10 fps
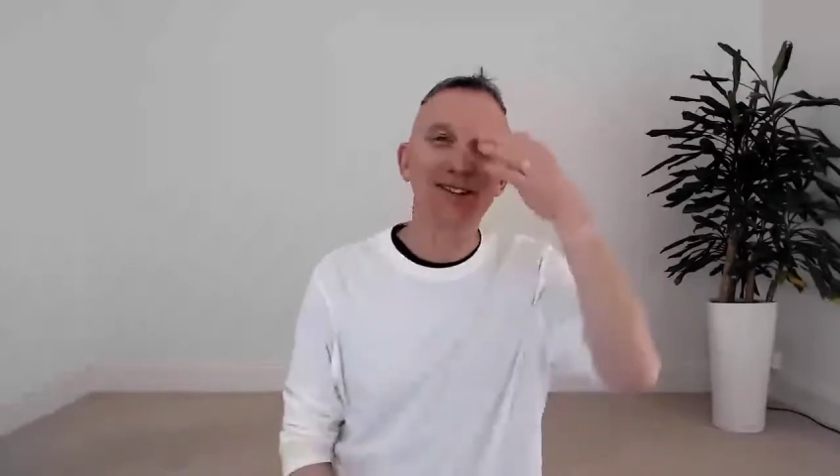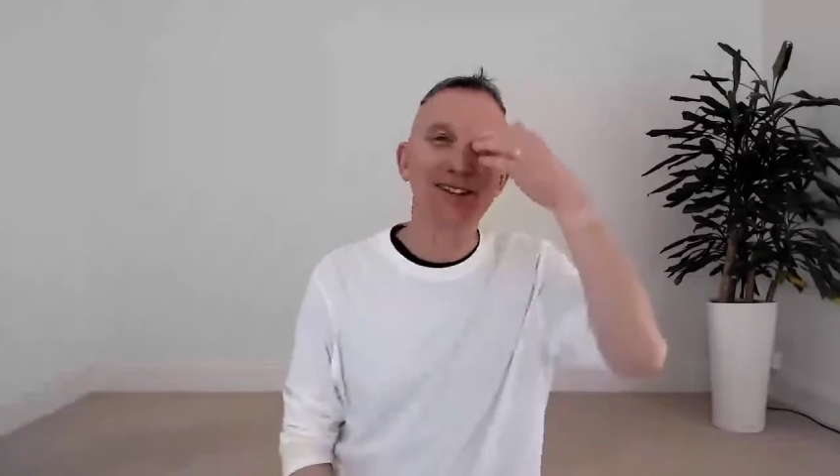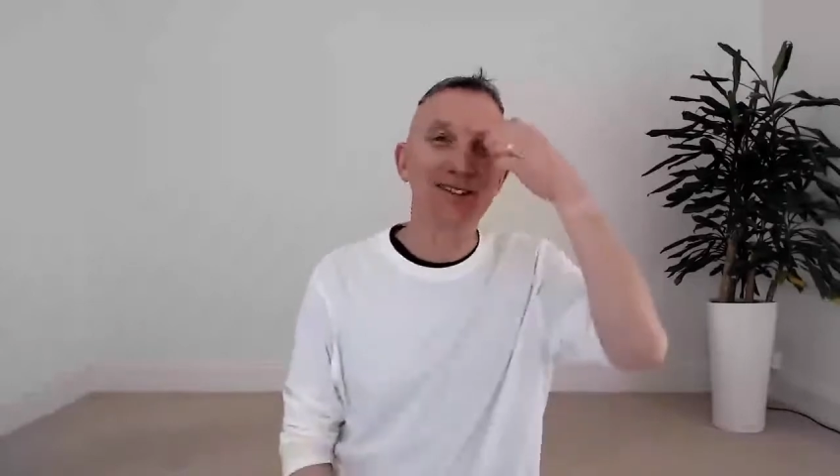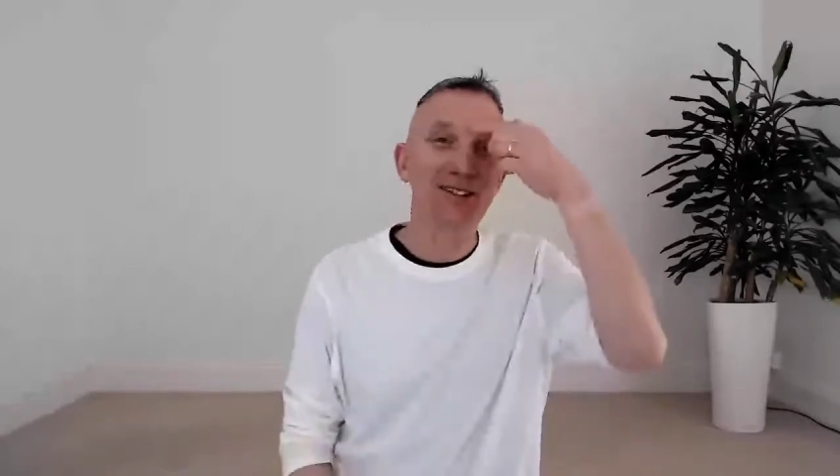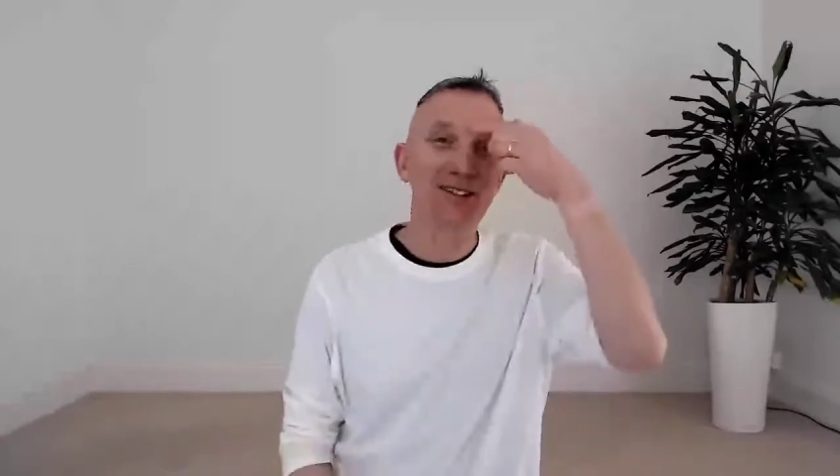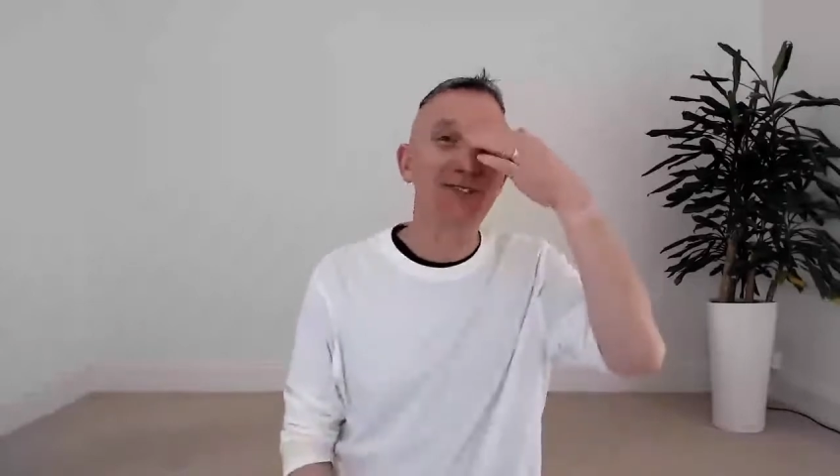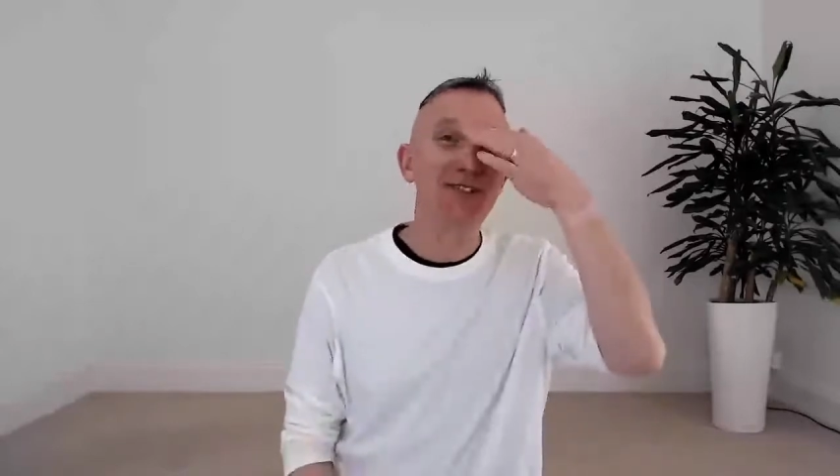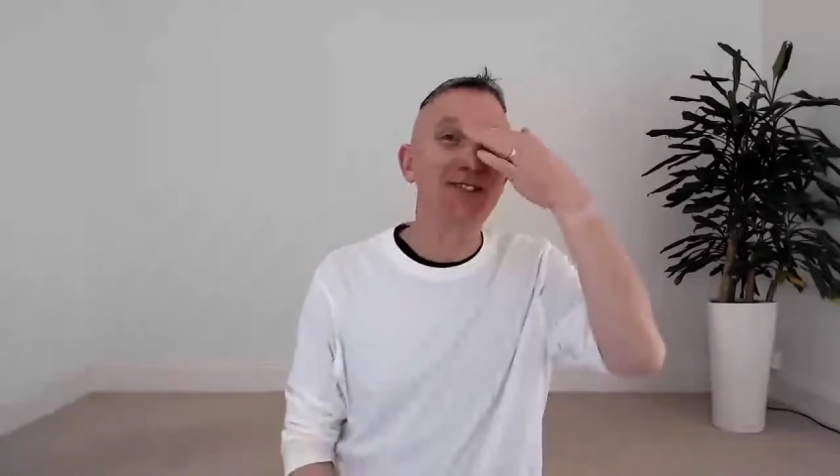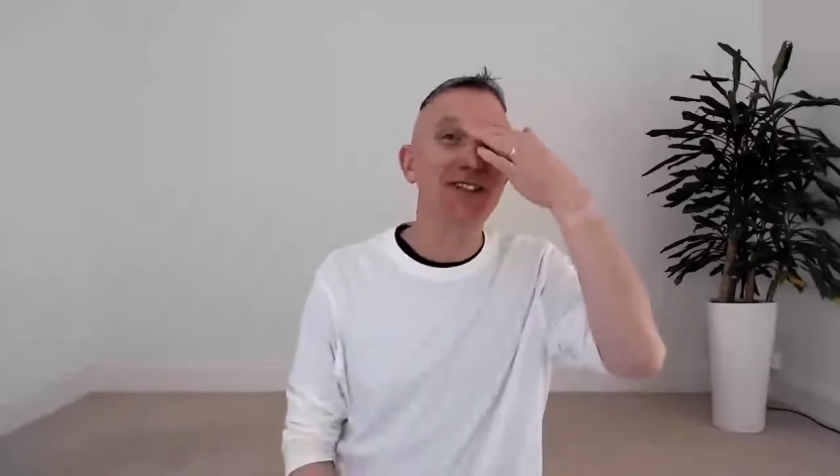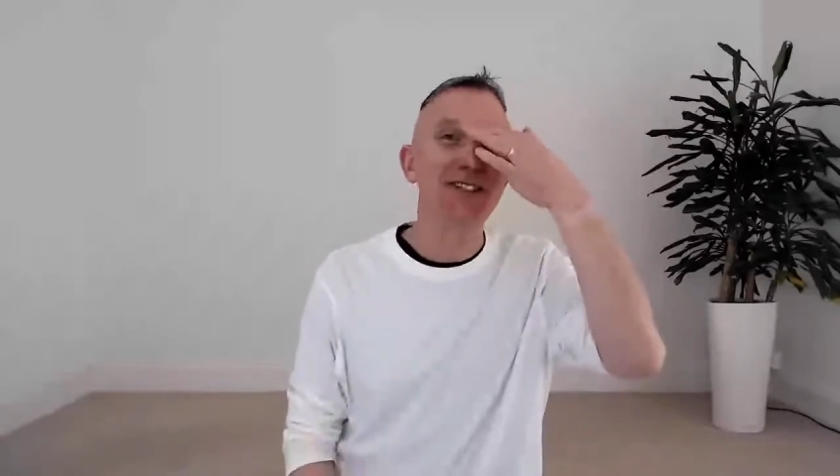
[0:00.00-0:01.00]
so you're going to have
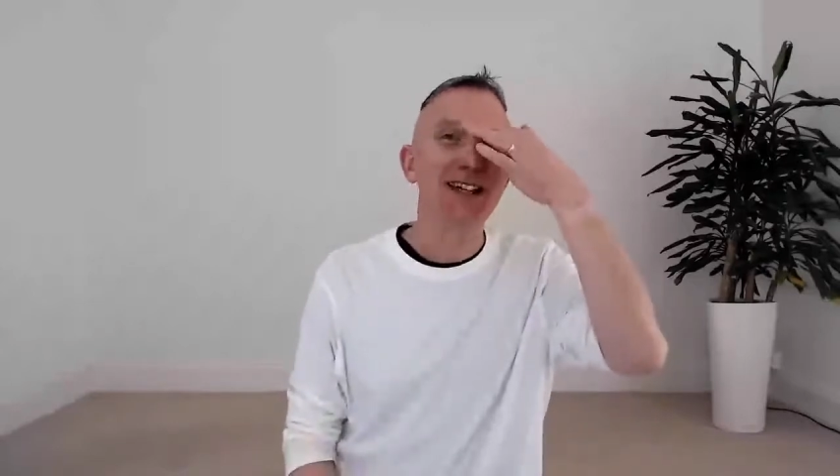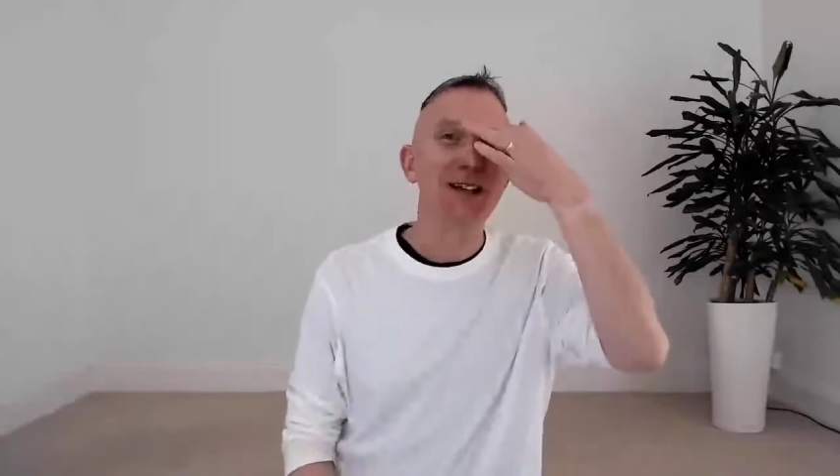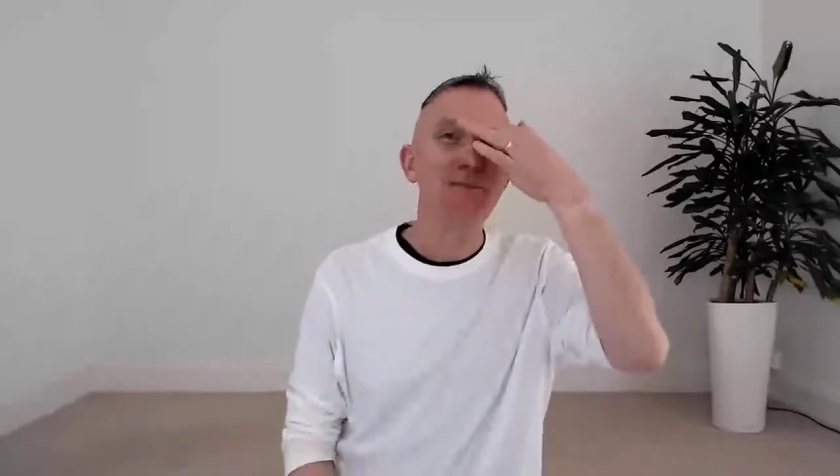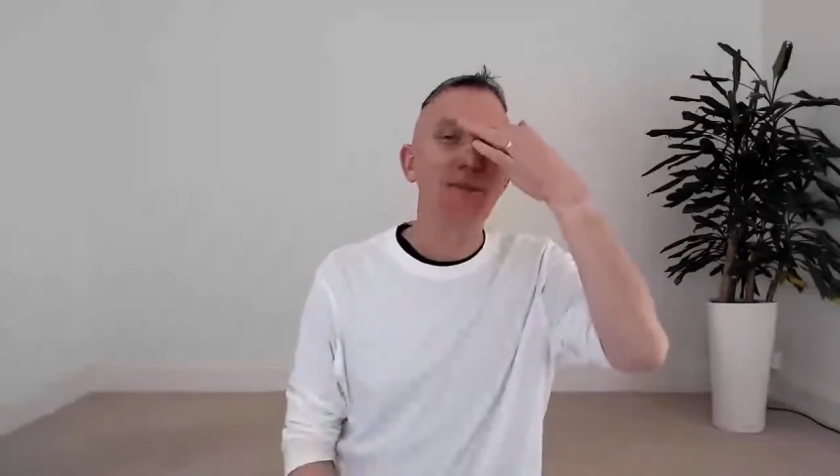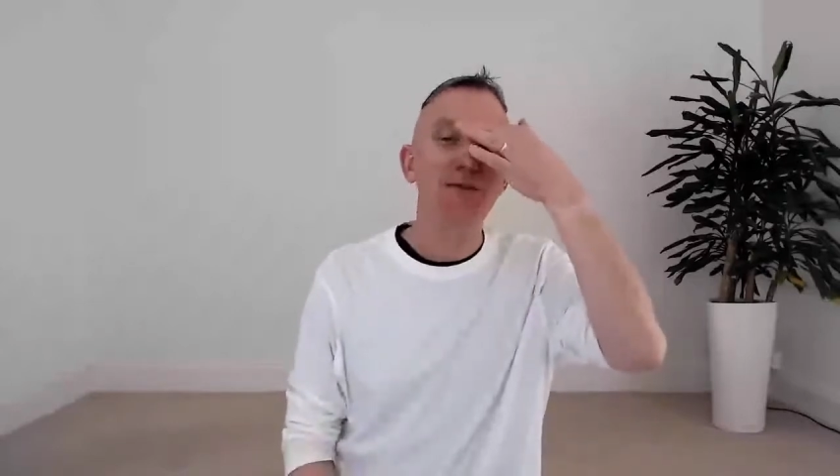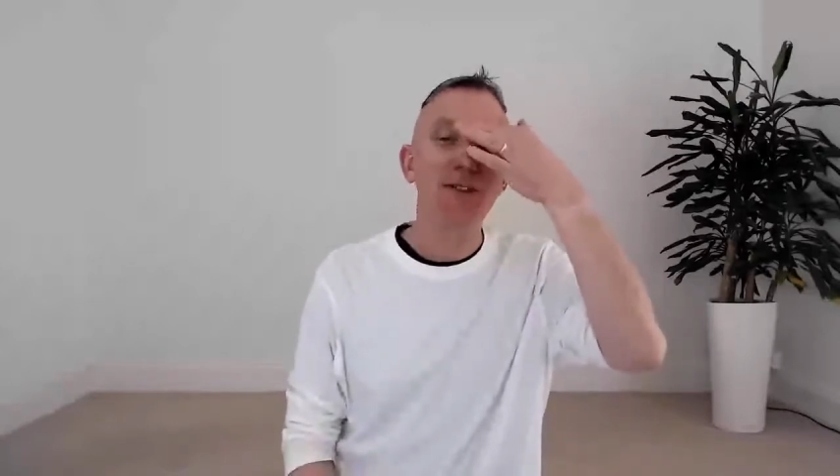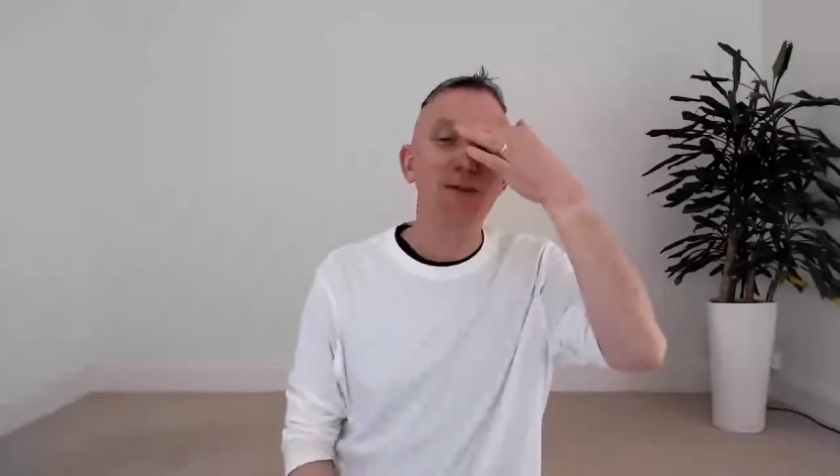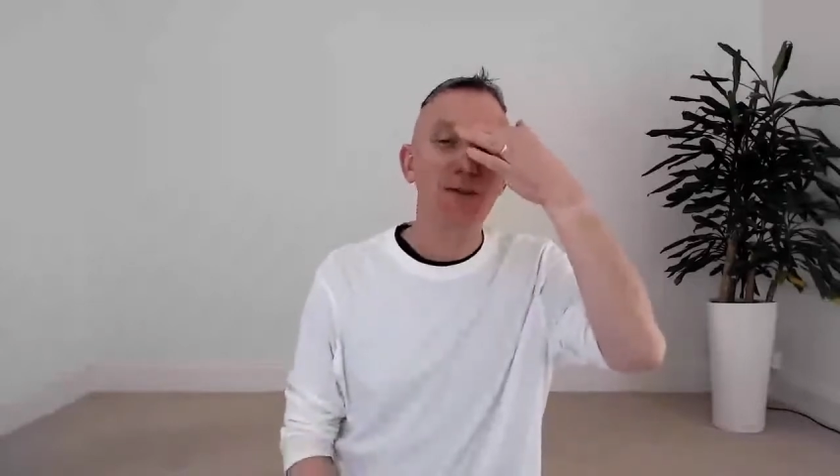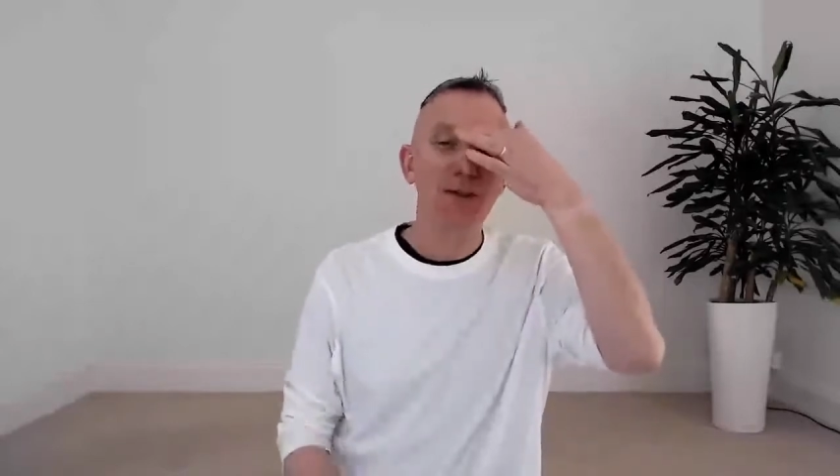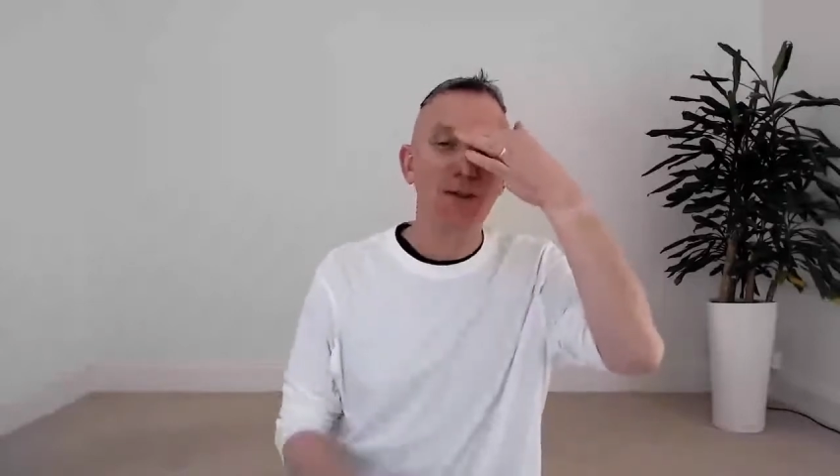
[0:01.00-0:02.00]
to just bear
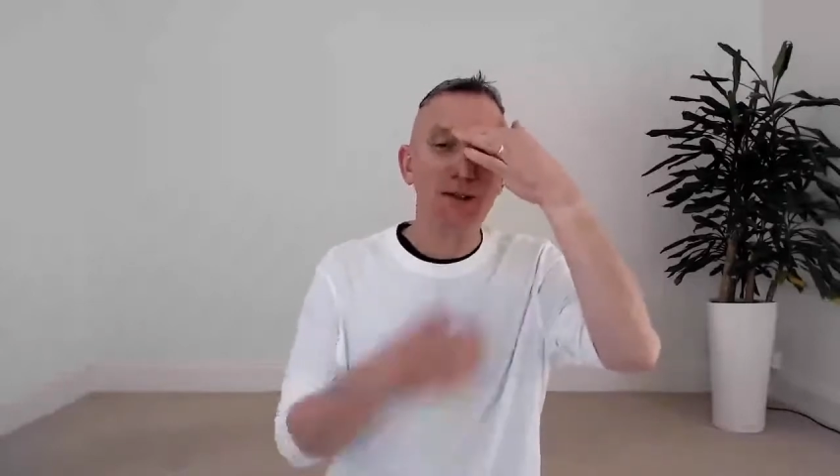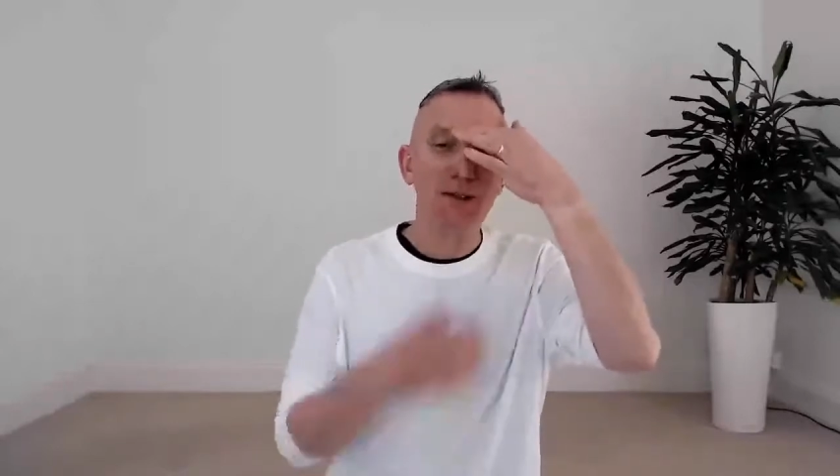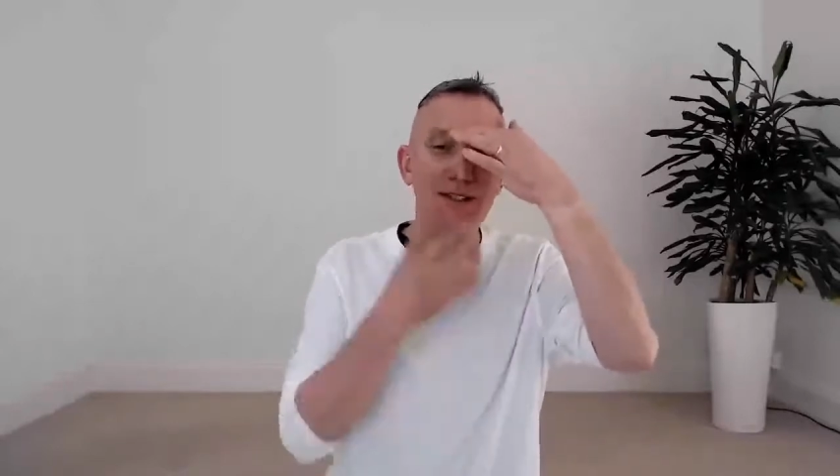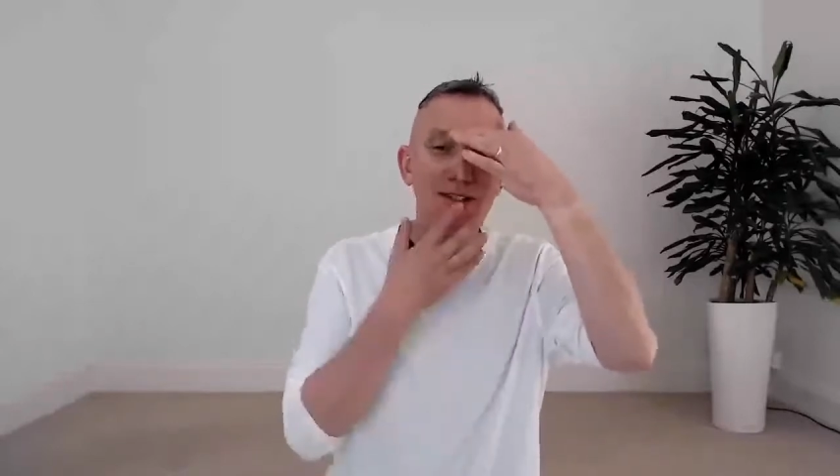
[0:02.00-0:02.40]
with me while we